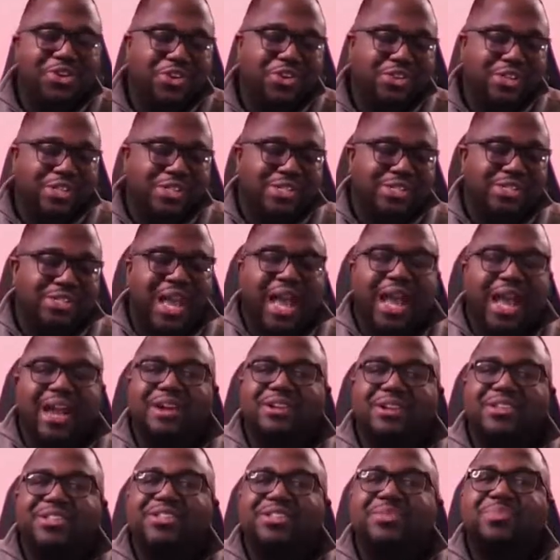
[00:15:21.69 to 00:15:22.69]
your
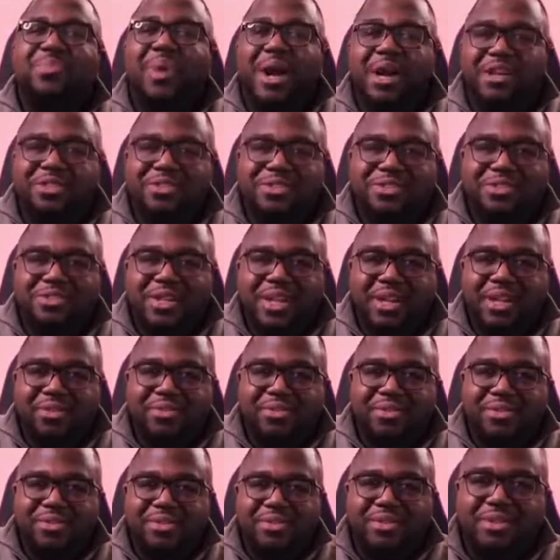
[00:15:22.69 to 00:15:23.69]
desired sponsor
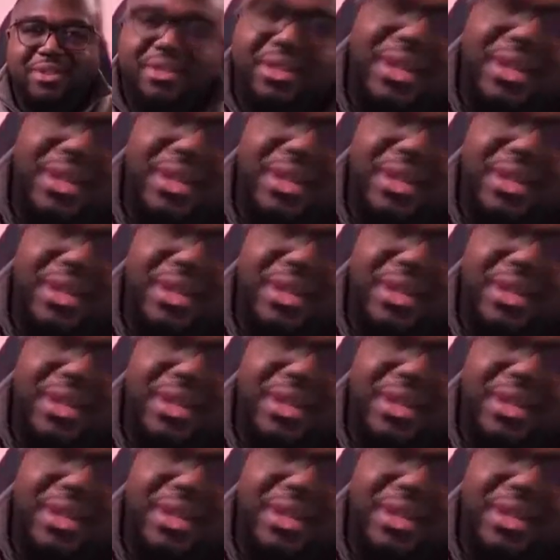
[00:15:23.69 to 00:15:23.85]
level.